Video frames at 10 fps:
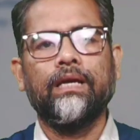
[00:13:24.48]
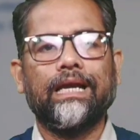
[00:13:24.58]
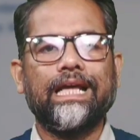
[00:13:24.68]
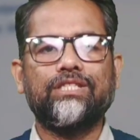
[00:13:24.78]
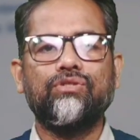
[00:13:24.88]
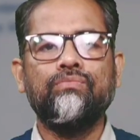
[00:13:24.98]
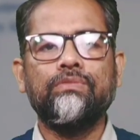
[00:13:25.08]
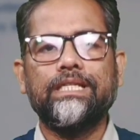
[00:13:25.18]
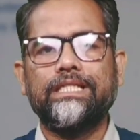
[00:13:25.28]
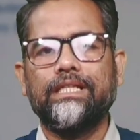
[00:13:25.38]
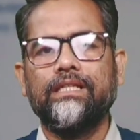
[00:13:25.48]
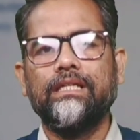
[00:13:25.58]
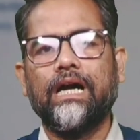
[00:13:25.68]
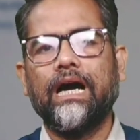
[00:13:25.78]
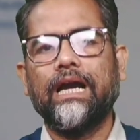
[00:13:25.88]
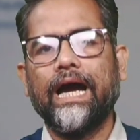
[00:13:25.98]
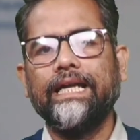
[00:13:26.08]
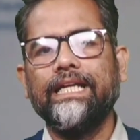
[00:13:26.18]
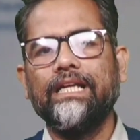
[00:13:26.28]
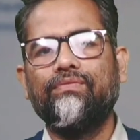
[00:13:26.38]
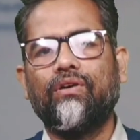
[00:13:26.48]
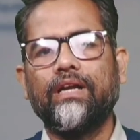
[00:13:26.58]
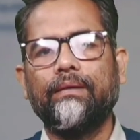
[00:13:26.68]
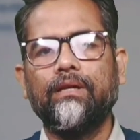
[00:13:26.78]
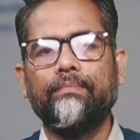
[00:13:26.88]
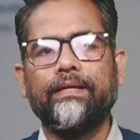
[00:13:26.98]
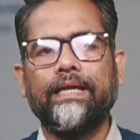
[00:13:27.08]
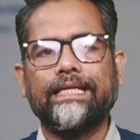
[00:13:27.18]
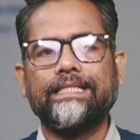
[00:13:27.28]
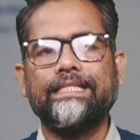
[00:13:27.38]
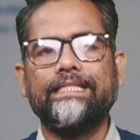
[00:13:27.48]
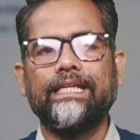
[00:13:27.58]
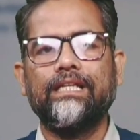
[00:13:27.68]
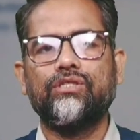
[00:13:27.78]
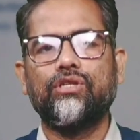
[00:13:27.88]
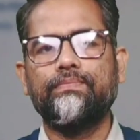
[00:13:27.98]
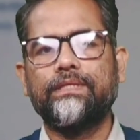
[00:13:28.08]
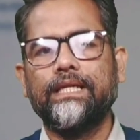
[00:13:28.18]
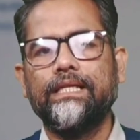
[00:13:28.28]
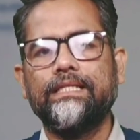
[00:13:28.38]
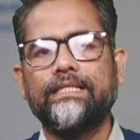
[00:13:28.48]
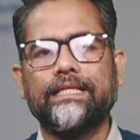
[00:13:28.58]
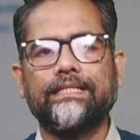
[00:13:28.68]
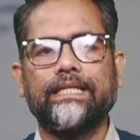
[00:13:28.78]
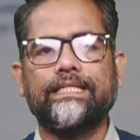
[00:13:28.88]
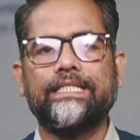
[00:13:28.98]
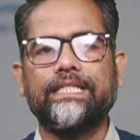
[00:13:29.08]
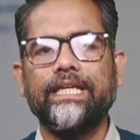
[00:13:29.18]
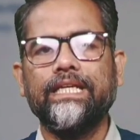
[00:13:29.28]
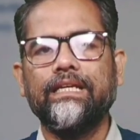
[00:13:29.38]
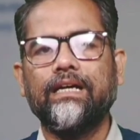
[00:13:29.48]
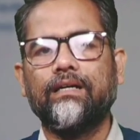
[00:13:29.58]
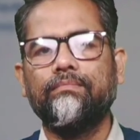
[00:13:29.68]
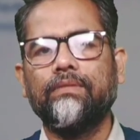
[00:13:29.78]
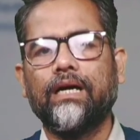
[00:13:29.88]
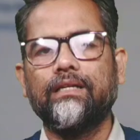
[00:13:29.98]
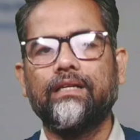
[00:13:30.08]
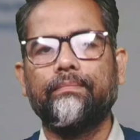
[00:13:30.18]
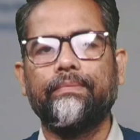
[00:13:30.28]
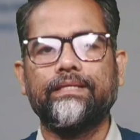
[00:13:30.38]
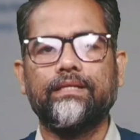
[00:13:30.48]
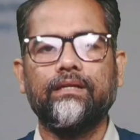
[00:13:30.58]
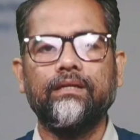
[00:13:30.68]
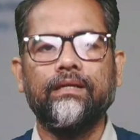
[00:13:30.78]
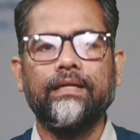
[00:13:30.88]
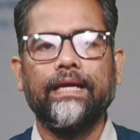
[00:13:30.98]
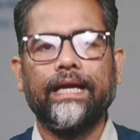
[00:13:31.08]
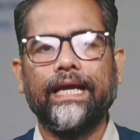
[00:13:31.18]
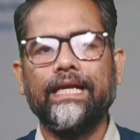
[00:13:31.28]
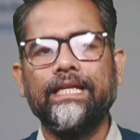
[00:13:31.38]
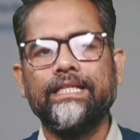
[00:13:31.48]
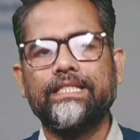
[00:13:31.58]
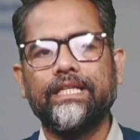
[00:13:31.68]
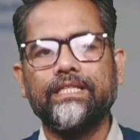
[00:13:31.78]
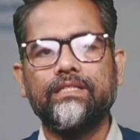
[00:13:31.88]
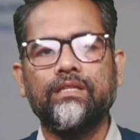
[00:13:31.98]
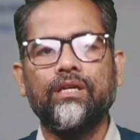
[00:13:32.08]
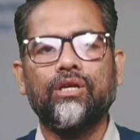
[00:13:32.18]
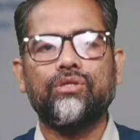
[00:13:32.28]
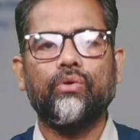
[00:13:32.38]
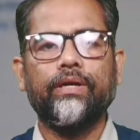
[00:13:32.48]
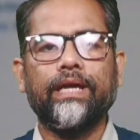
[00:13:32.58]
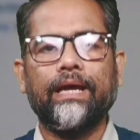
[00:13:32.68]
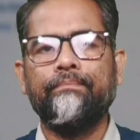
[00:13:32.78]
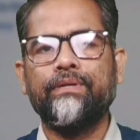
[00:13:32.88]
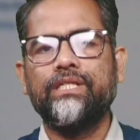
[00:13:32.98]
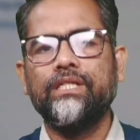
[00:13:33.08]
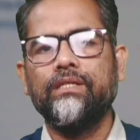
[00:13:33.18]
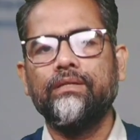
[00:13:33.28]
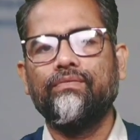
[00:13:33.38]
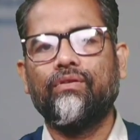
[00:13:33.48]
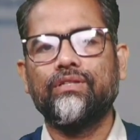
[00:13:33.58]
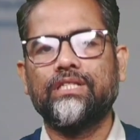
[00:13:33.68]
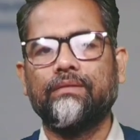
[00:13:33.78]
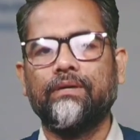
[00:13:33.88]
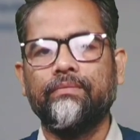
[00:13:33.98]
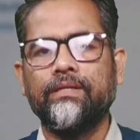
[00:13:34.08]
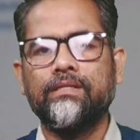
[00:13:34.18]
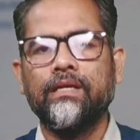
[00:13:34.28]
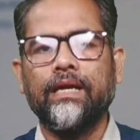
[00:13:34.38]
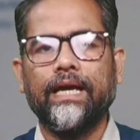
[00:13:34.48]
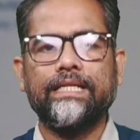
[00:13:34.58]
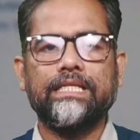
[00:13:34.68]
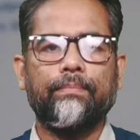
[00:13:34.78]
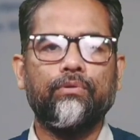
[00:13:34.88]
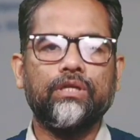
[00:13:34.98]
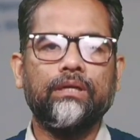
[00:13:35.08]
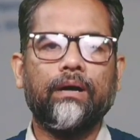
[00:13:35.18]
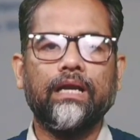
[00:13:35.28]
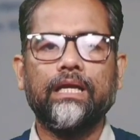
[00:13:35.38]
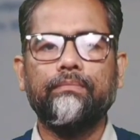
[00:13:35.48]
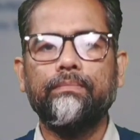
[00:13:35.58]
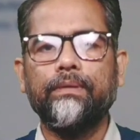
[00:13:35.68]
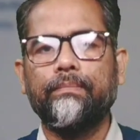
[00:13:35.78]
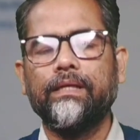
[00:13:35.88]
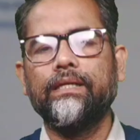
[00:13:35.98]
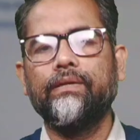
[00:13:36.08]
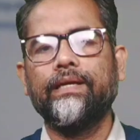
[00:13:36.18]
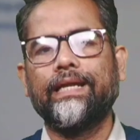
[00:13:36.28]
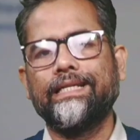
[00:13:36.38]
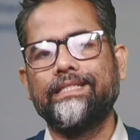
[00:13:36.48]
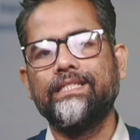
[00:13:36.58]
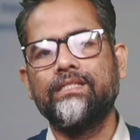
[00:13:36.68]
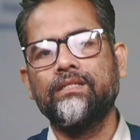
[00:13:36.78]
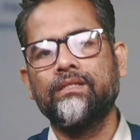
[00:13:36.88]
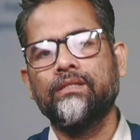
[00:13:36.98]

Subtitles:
Classroom settings are ideal for developing essential soft skills such as staying calm under pressure, handling stress, showing empathy for survivors, and supporting vulnerable people during crisis.